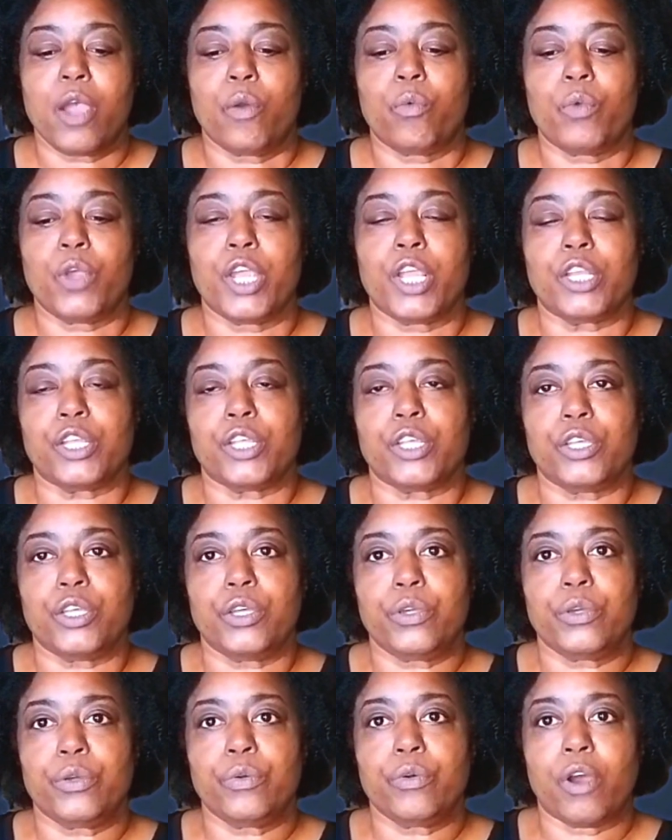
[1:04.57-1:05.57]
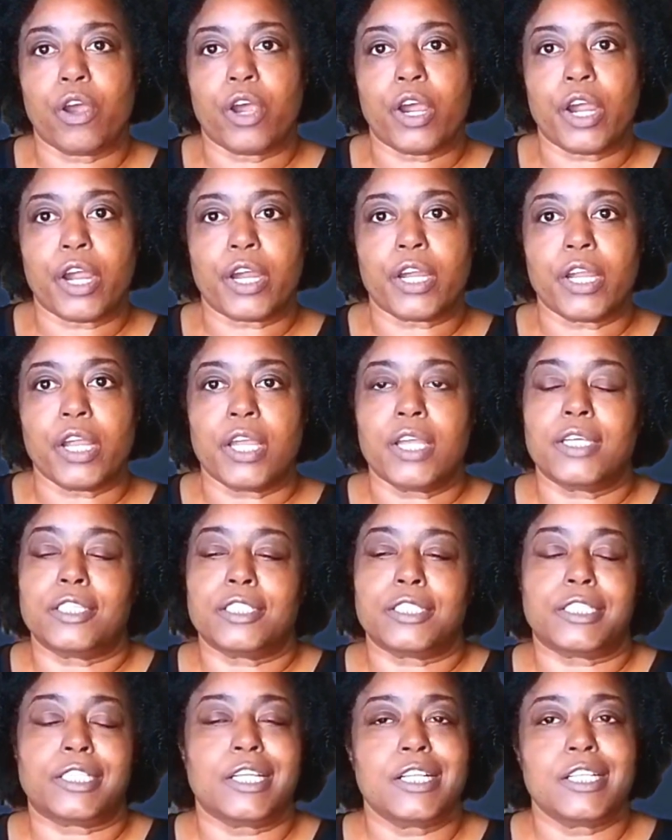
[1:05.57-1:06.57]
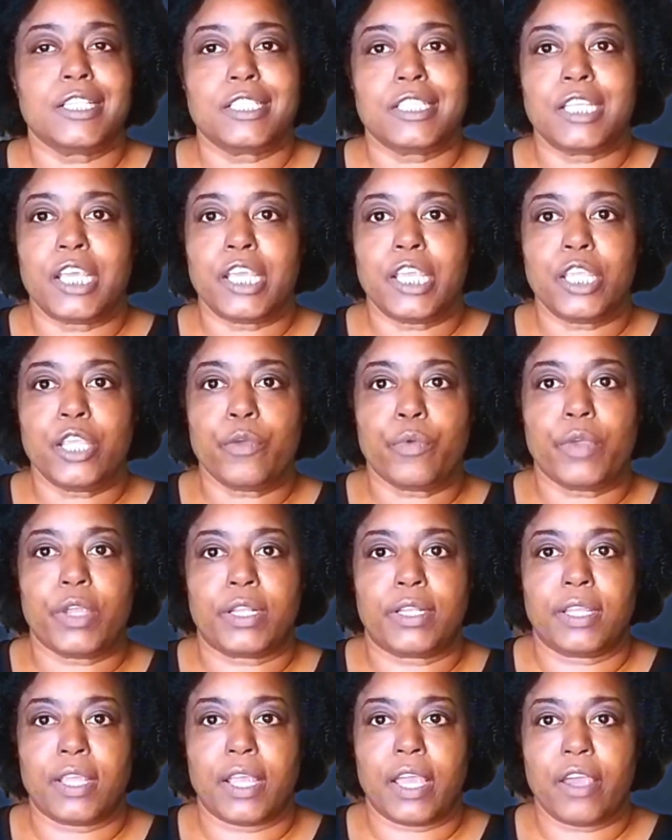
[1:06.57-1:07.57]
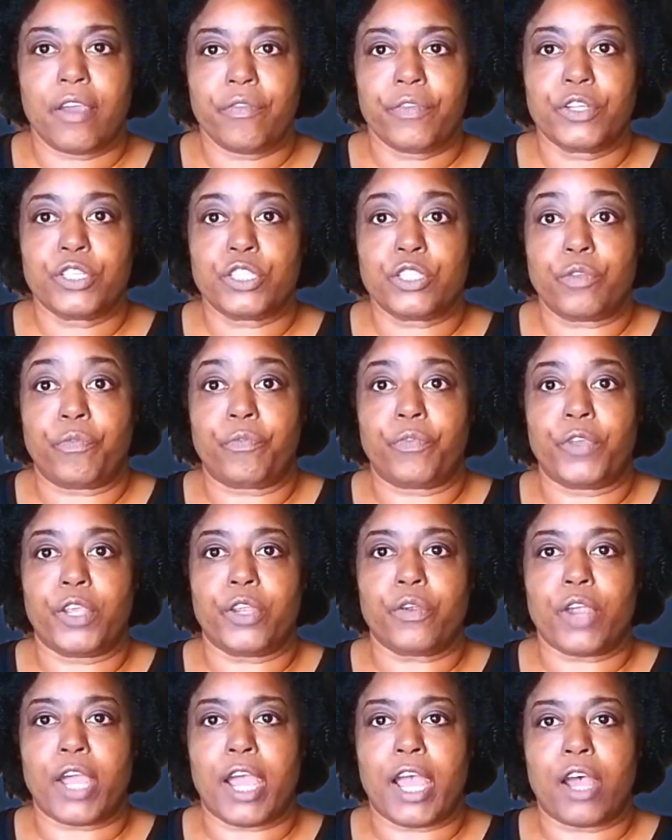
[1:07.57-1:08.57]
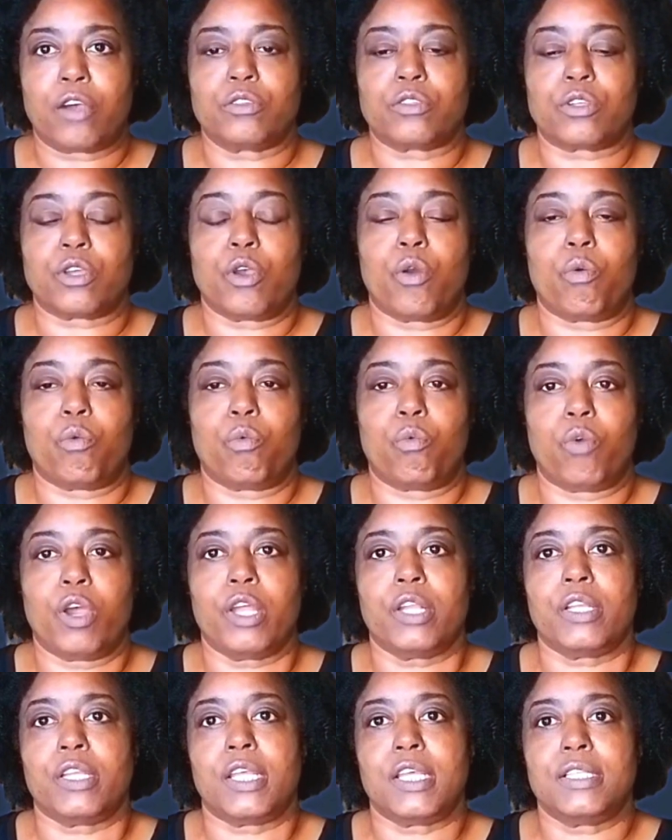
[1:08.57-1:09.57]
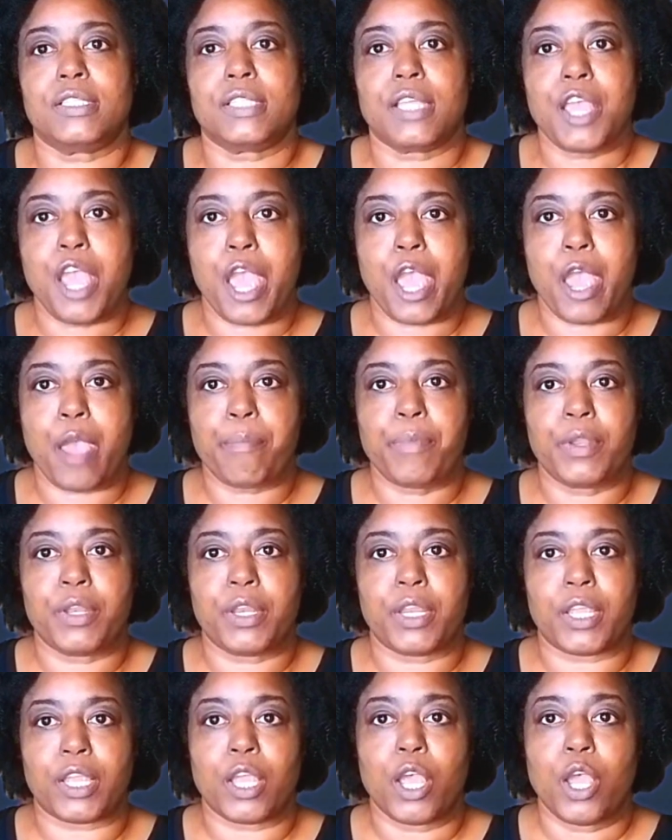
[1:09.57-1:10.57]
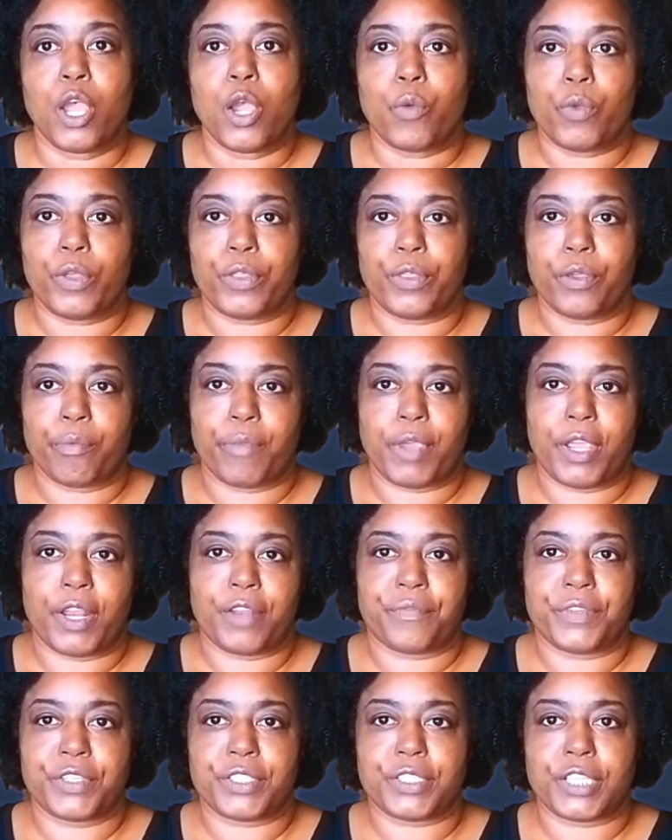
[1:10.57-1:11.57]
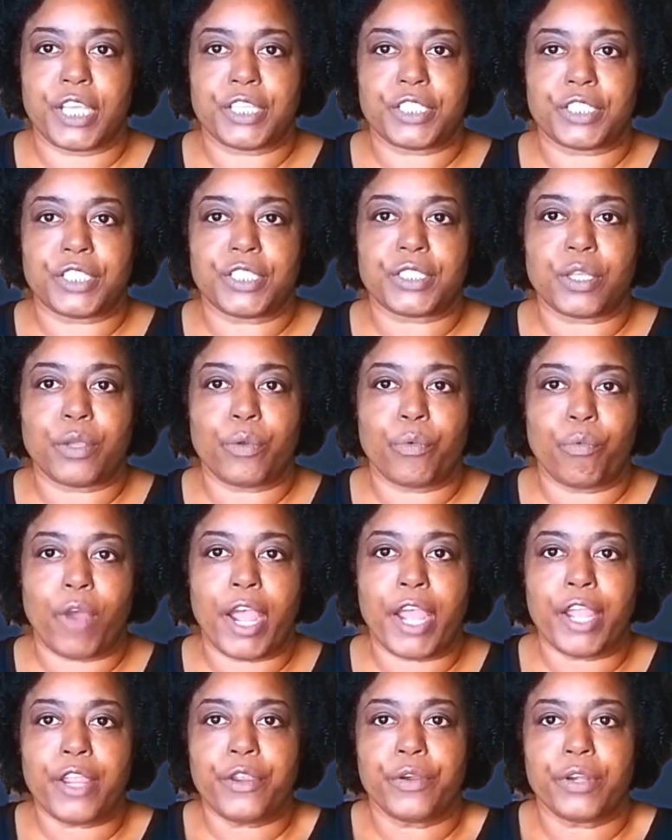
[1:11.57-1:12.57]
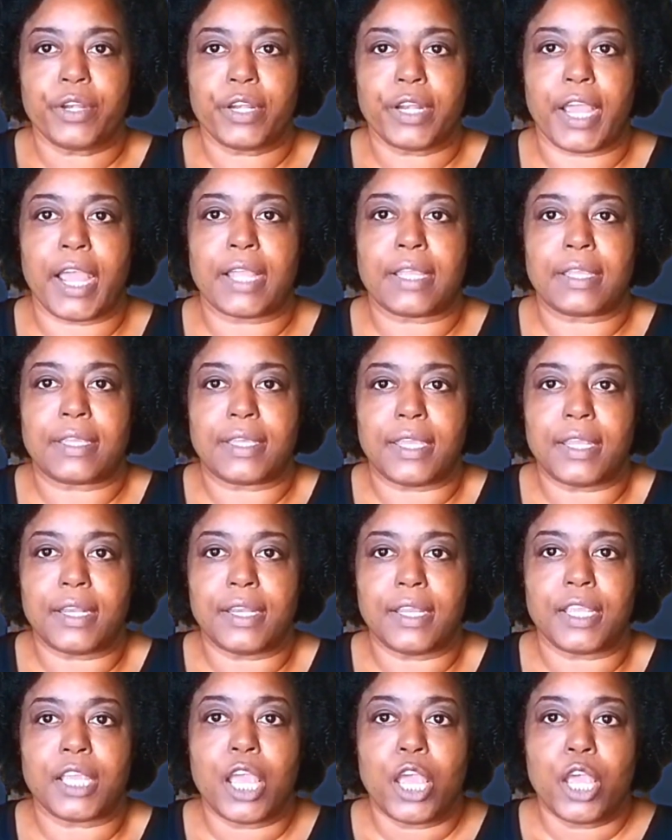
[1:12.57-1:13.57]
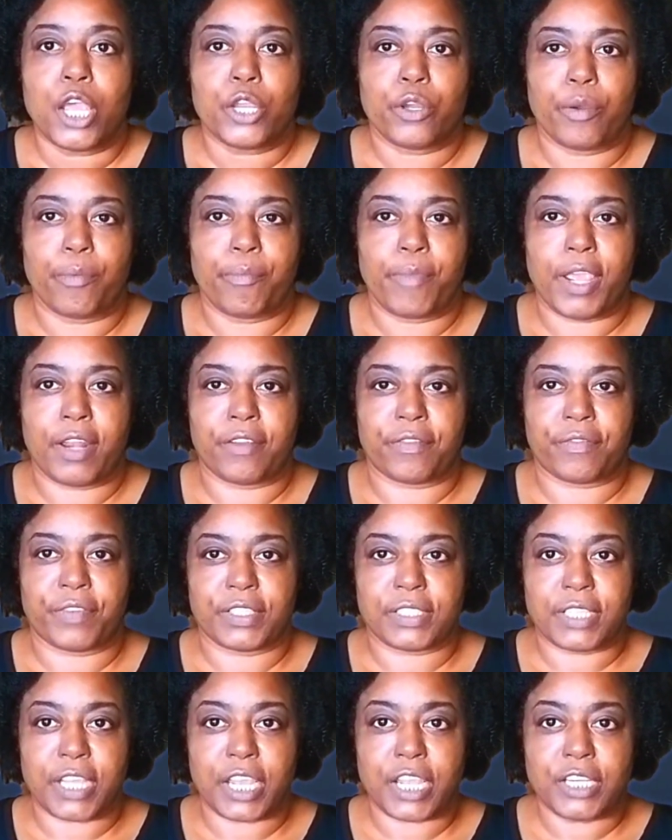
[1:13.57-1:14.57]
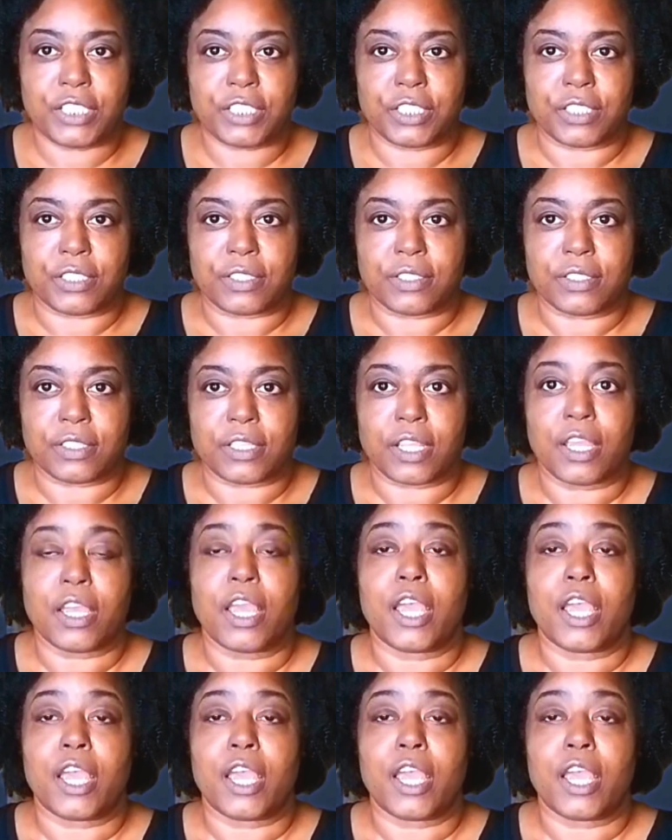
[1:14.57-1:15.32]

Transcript: when you are continuing the effort to figure out what is happening with your manifestations and why you're not getting your manifestations,